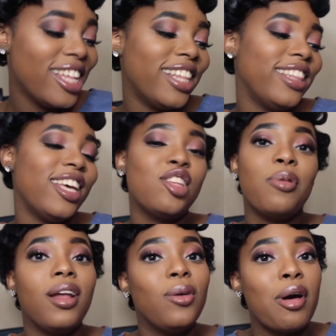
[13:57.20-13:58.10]
That's
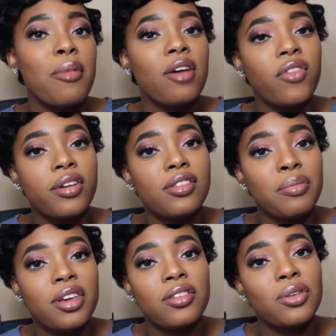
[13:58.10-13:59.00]
probably why my first
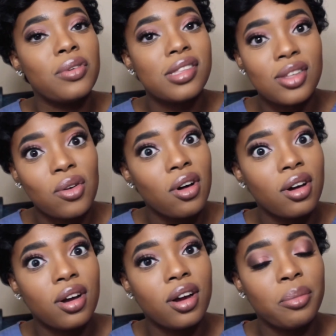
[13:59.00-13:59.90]
semester was so
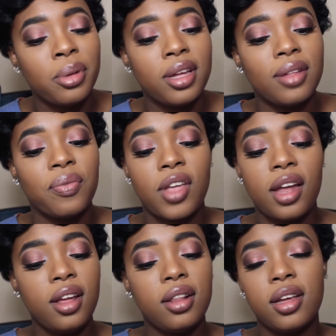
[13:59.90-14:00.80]
hard, but I
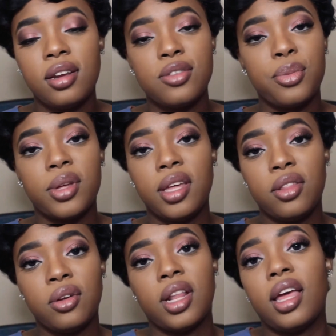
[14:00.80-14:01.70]
didn't look in this book
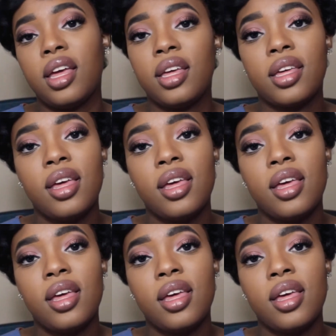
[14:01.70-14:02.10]
either. Like,